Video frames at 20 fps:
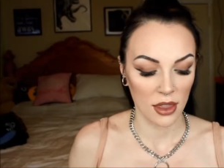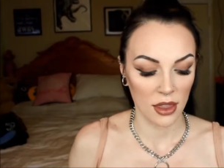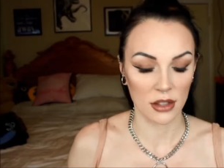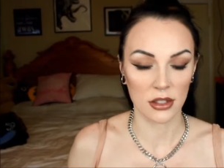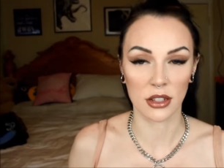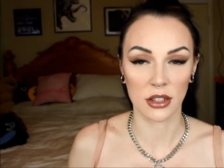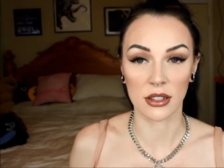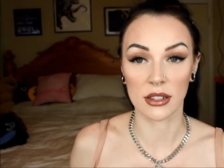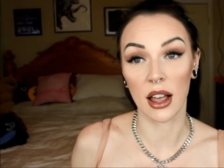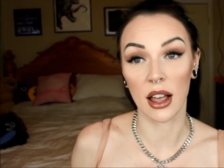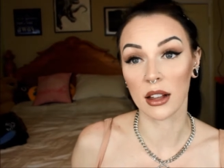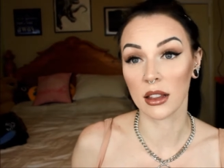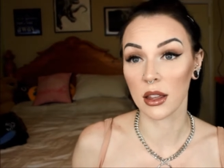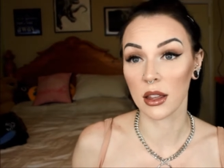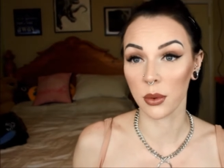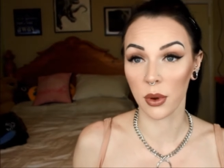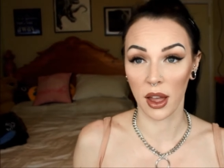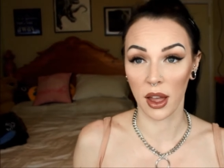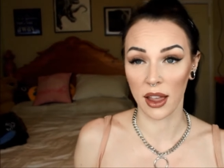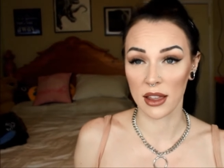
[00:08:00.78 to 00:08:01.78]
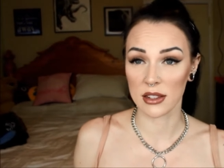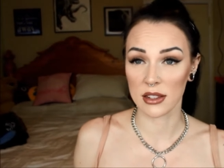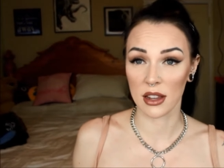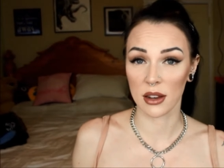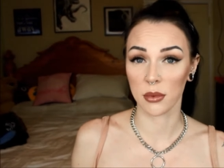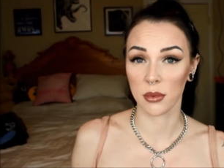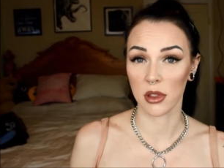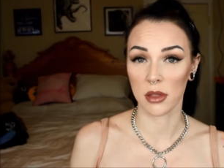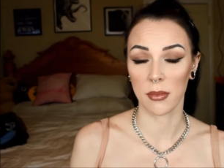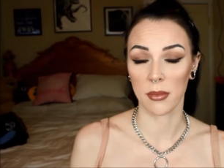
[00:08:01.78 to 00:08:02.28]
That's exactly what I
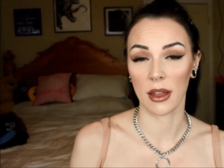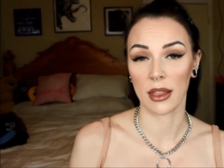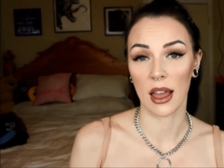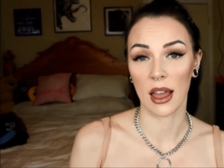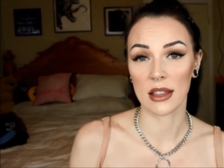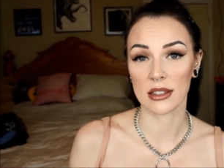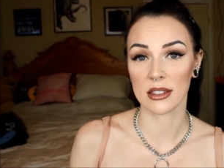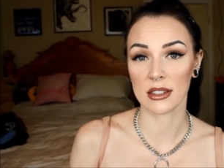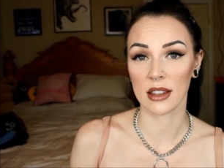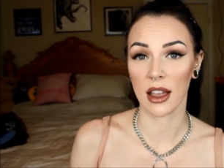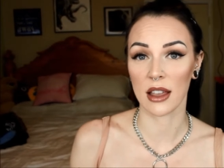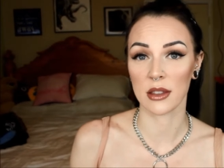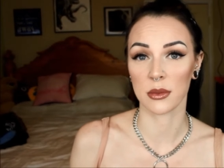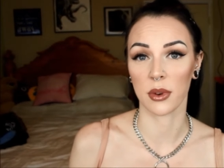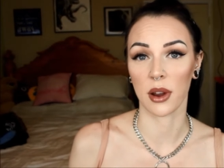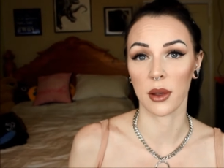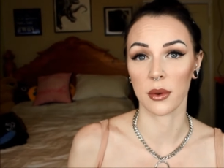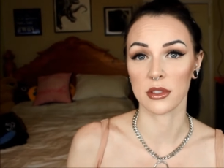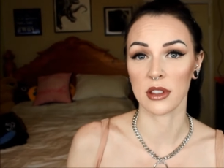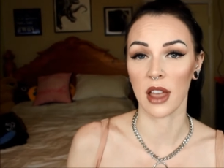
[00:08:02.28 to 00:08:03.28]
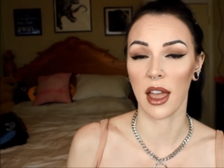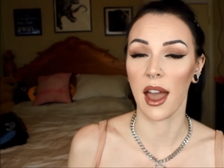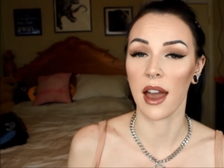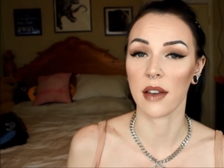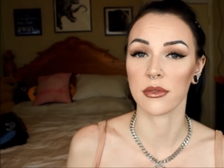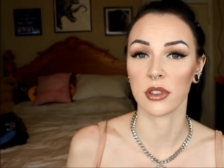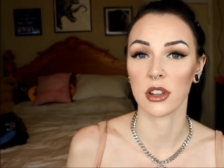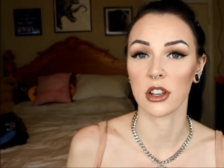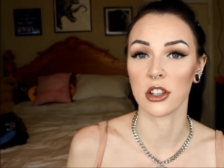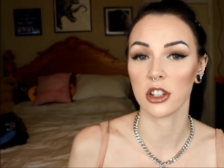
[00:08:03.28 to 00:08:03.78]
did with my last size when I was at
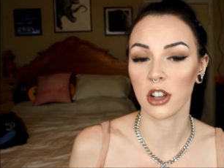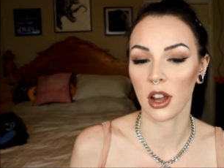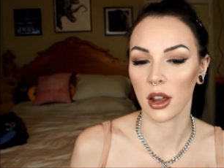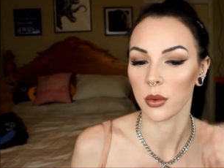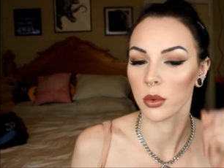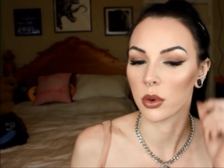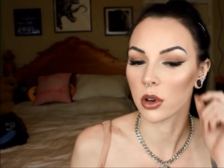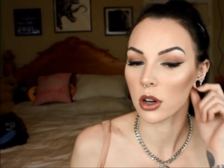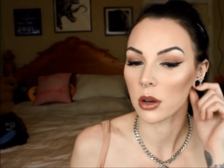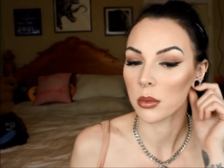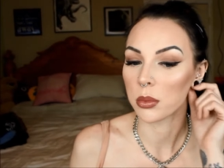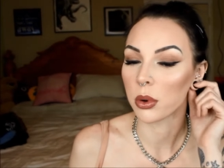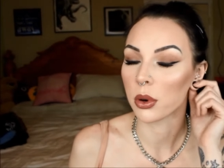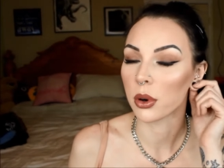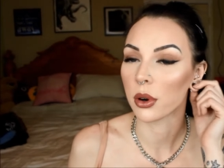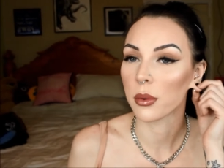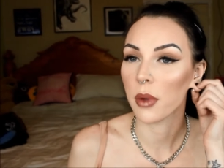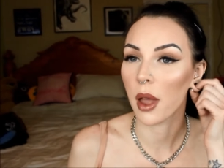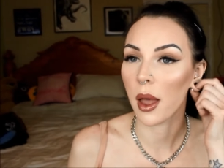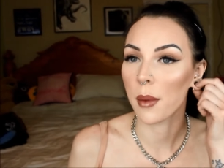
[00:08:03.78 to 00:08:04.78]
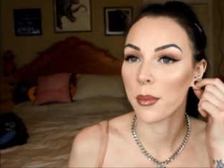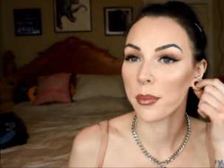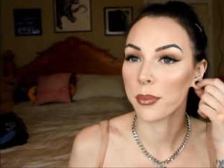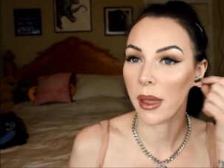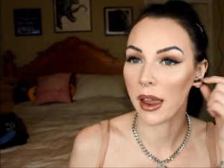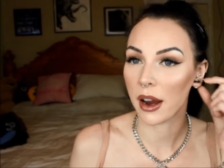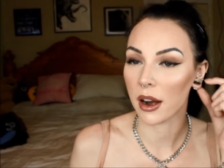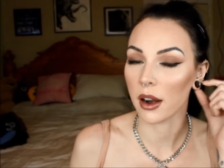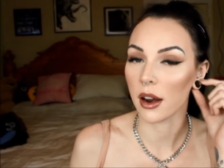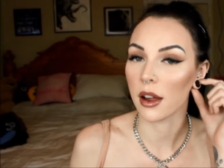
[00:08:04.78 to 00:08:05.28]
half inch. I wore a, a
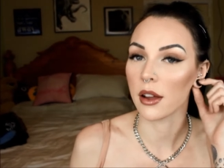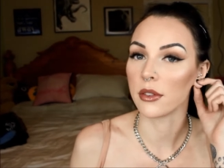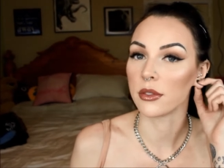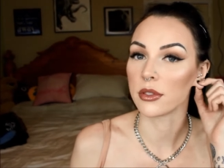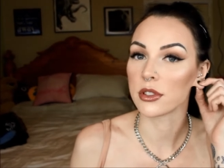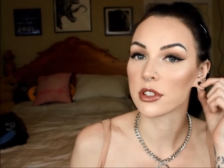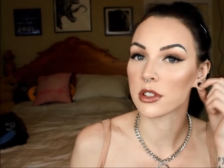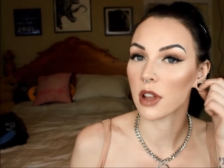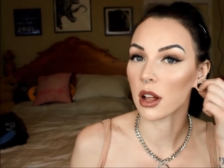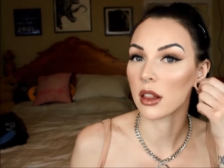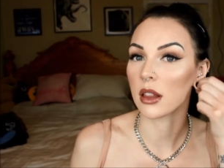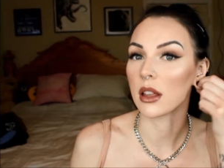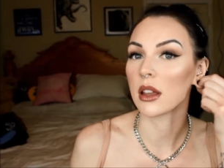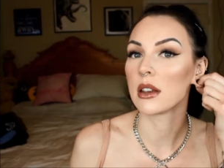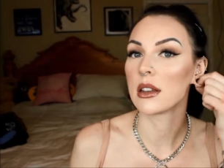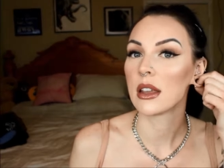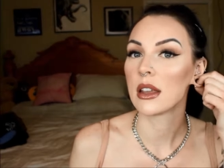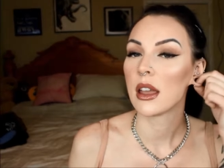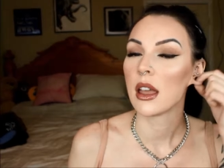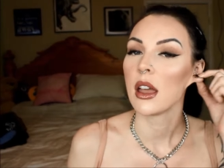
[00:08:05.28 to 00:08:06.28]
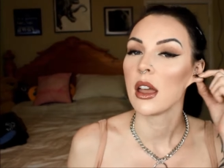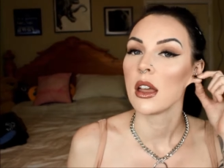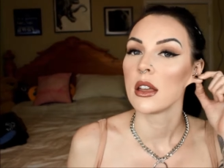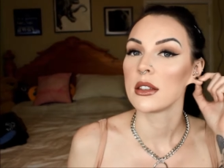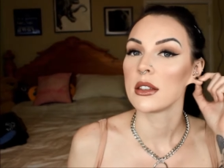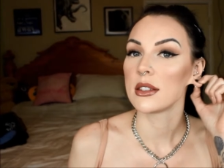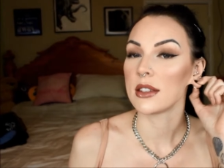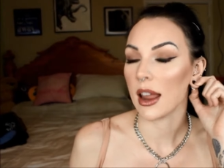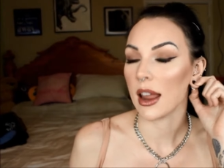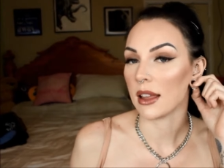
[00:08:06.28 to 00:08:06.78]
pair of solid
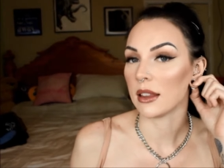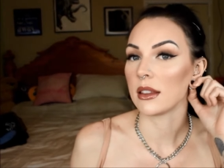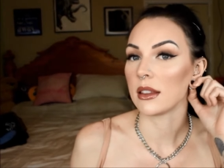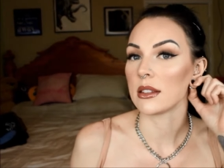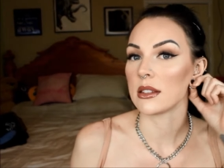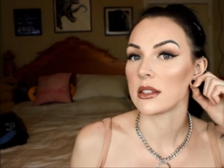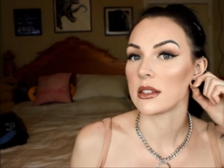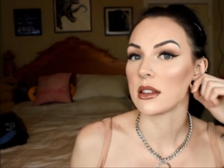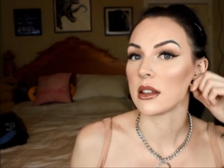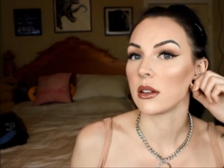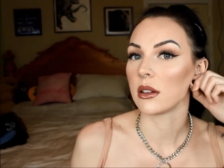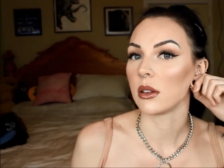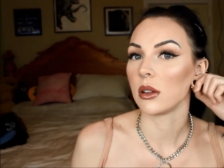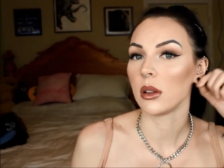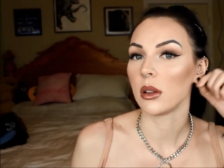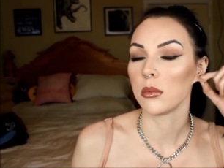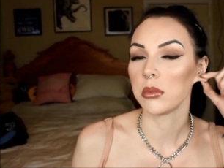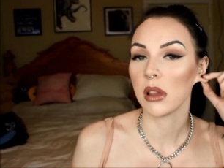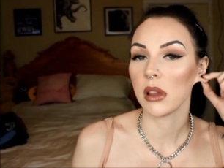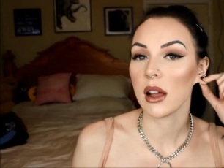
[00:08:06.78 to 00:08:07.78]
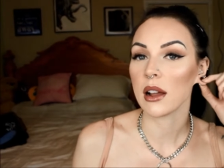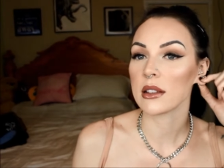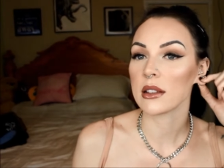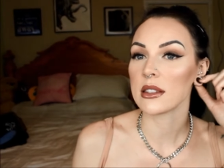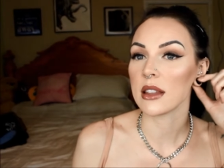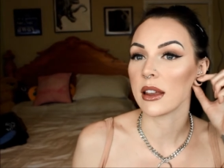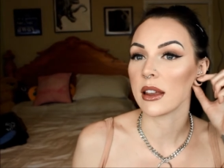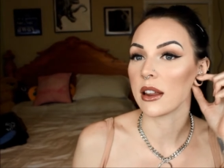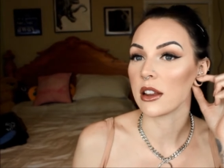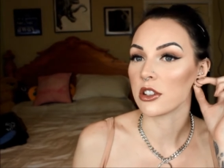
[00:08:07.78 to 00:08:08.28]
stainless steel
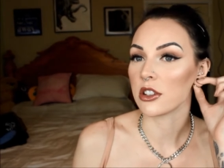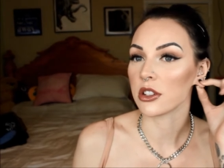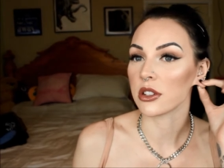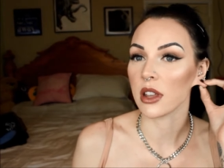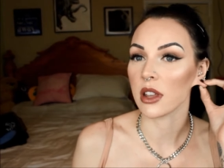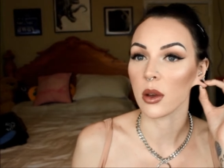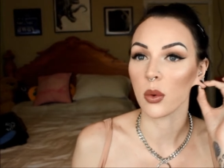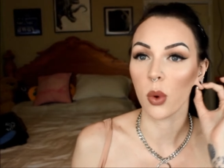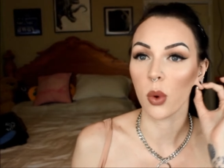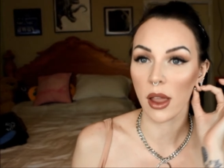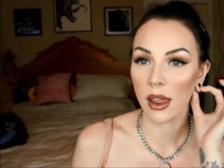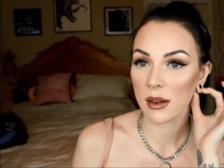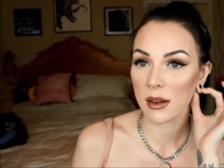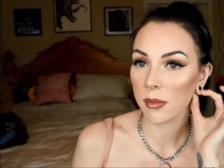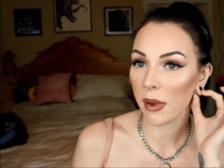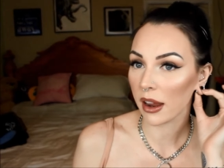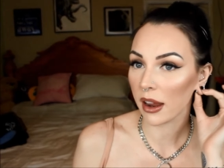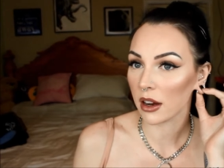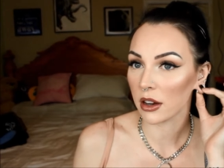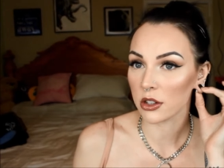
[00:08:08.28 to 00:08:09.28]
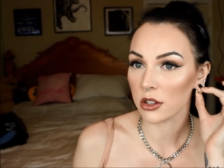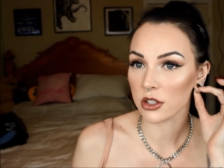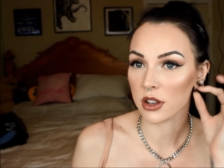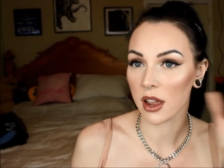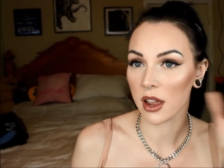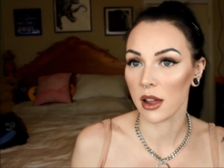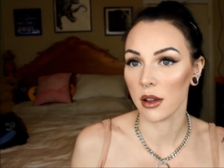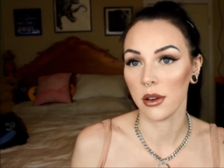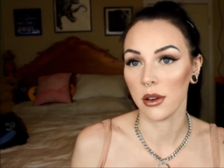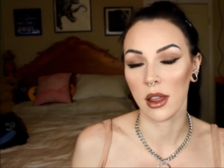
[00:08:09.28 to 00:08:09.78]
plugs and it just like weighed my ears
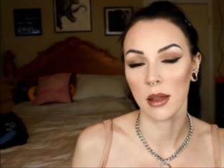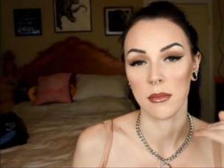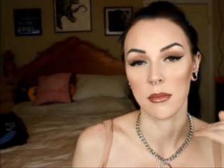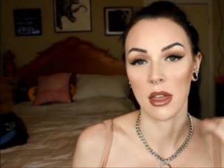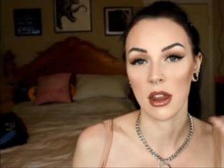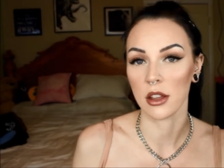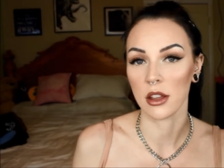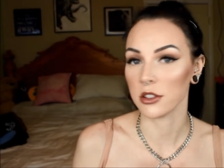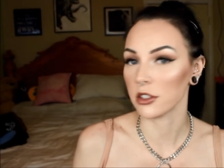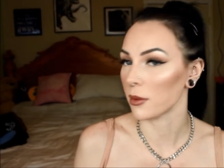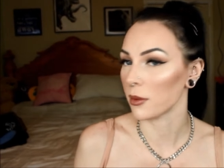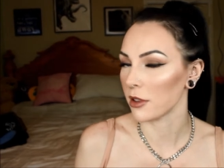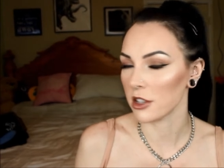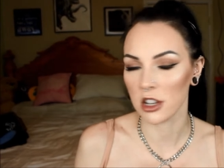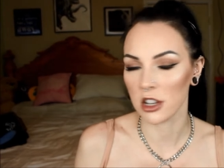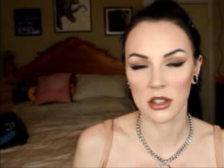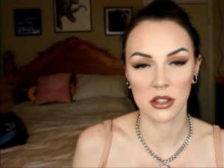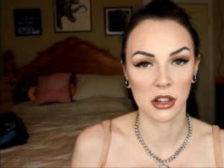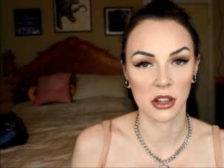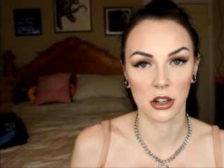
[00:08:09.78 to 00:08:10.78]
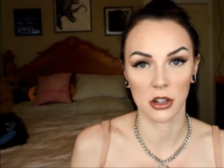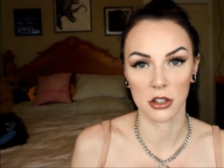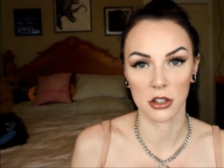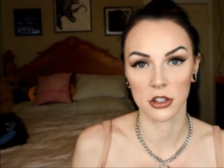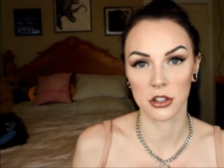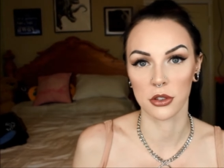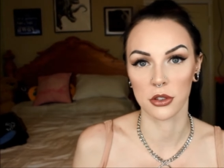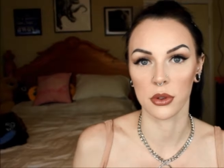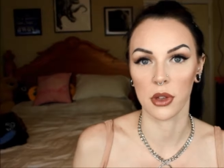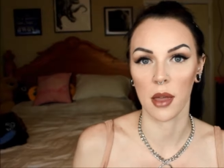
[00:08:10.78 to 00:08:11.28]
down and made it so much easier
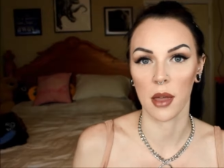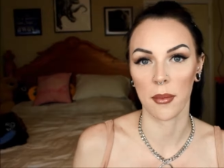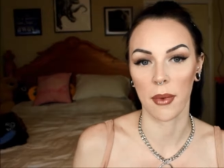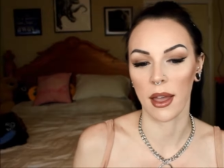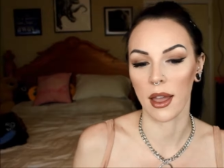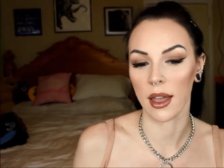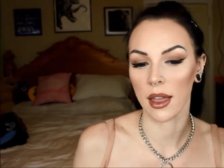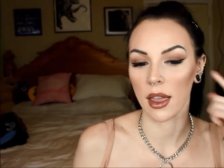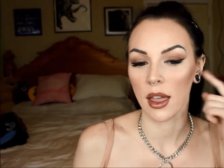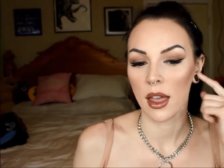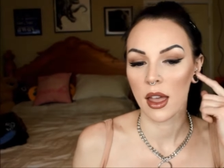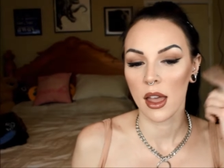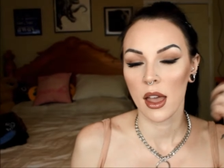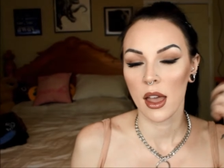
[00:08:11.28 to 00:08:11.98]
to get my